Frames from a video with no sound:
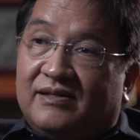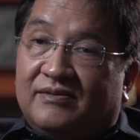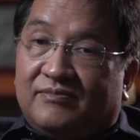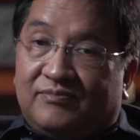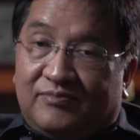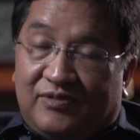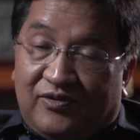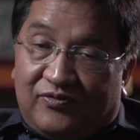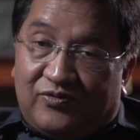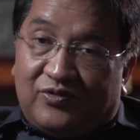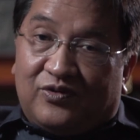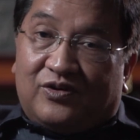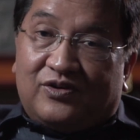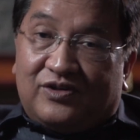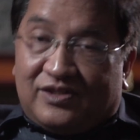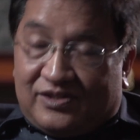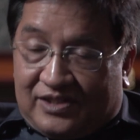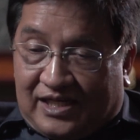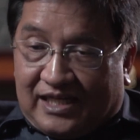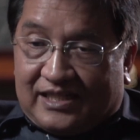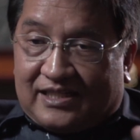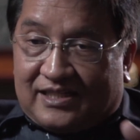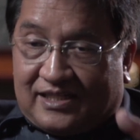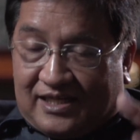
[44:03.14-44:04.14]
before
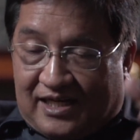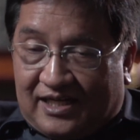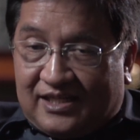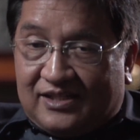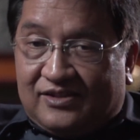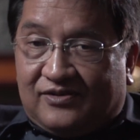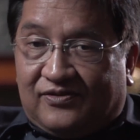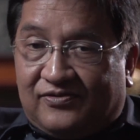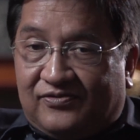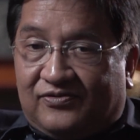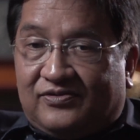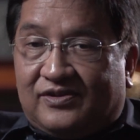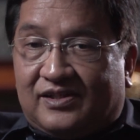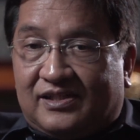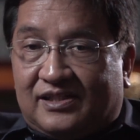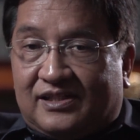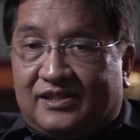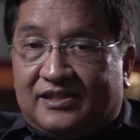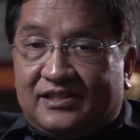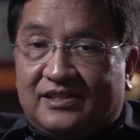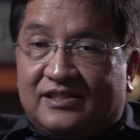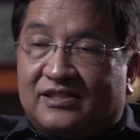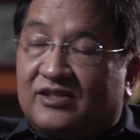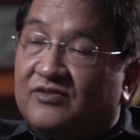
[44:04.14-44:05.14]
that kind of
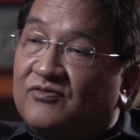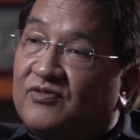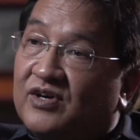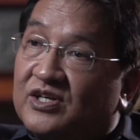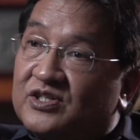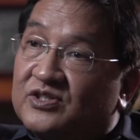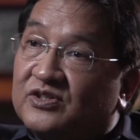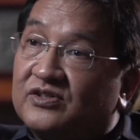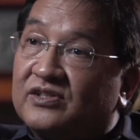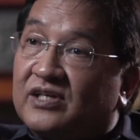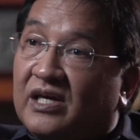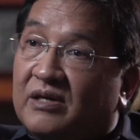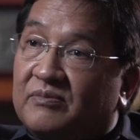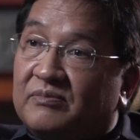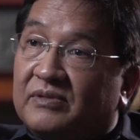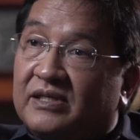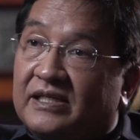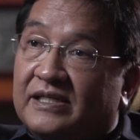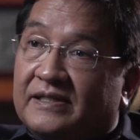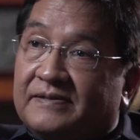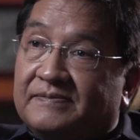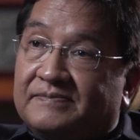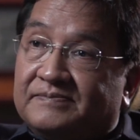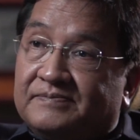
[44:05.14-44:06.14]
intervention came
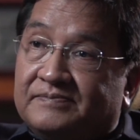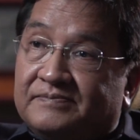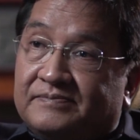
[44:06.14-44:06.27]
in.